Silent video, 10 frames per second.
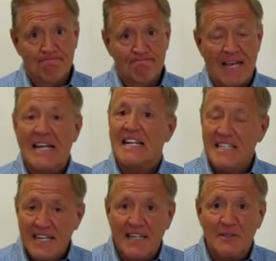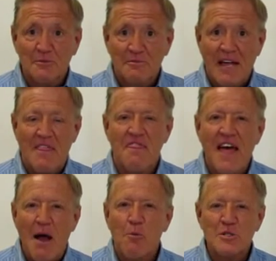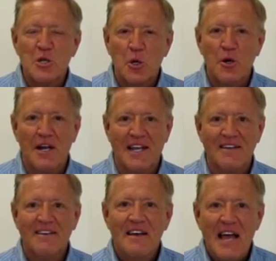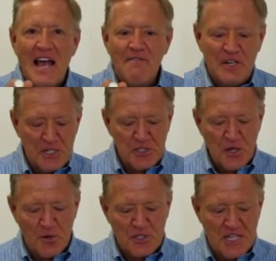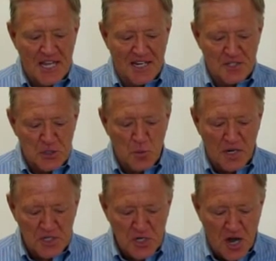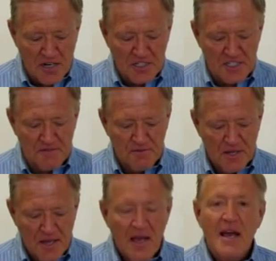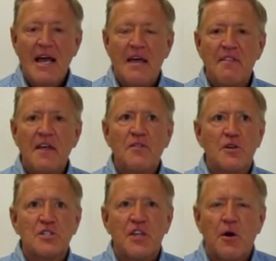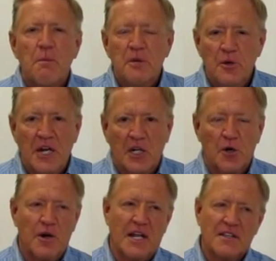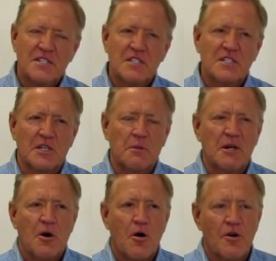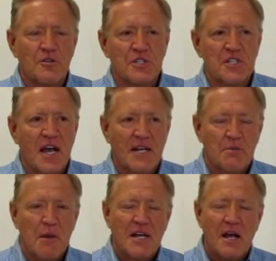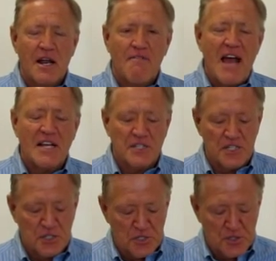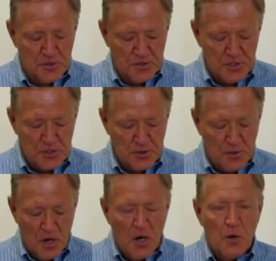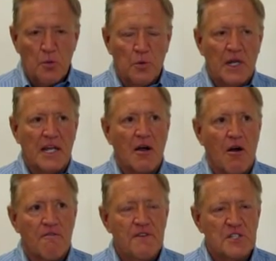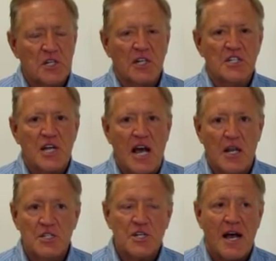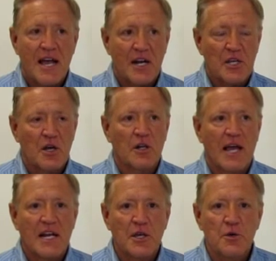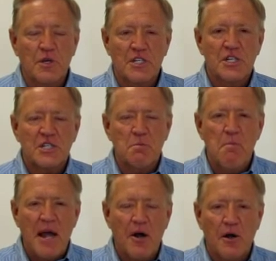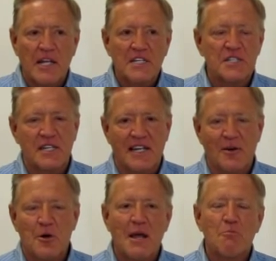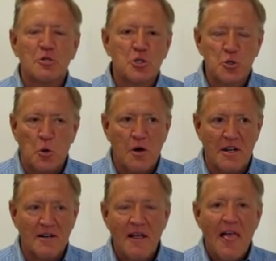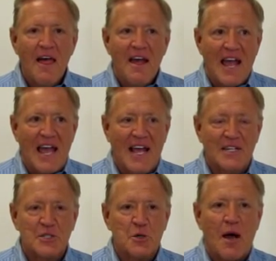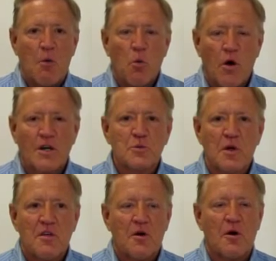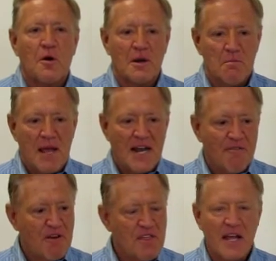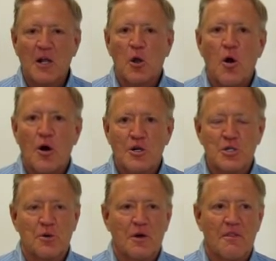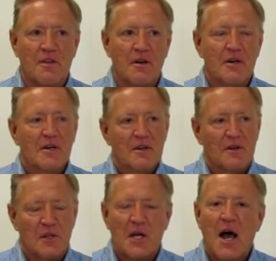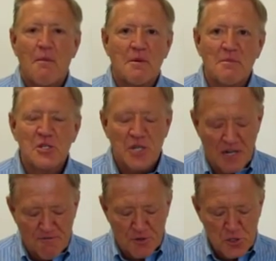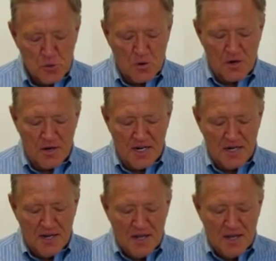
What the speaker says: And he did, and that was learning. Evidence those things as well as cognitive. And then there's therapeutic learning. This is a little bit harder to cite, may not have access to students who really are physically challenged. I had a young lady who could just barely see. Her name was Jordan. And so I worked with her and made everything larger on the copy machine for Jordan, and